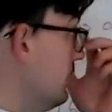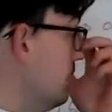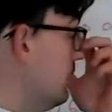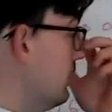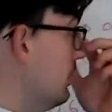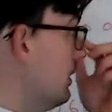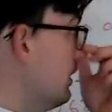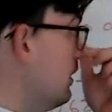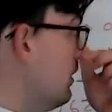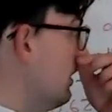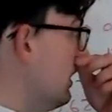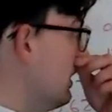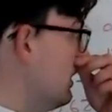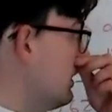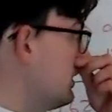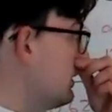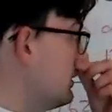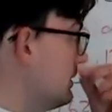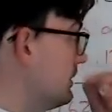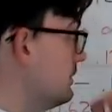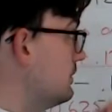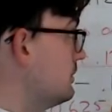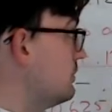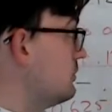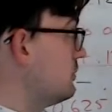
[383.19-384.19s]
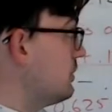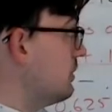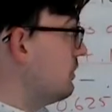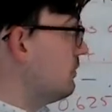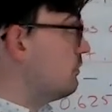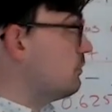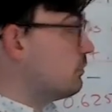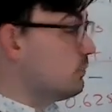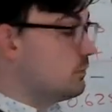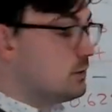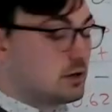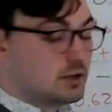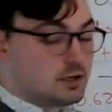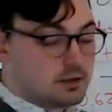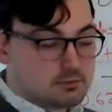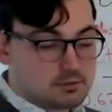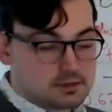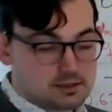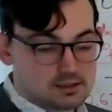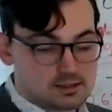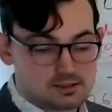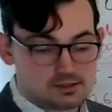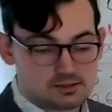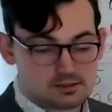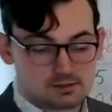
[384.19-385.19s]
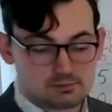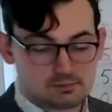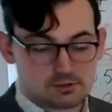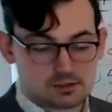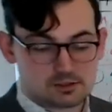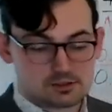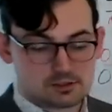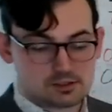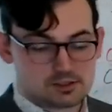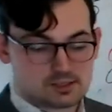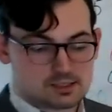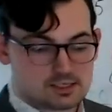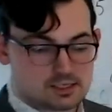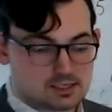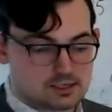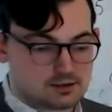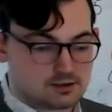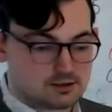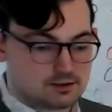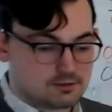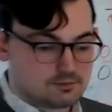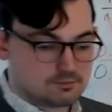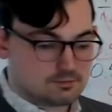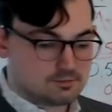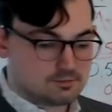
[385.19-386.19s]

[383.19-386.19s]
All right, so if we're working with these dimensions here,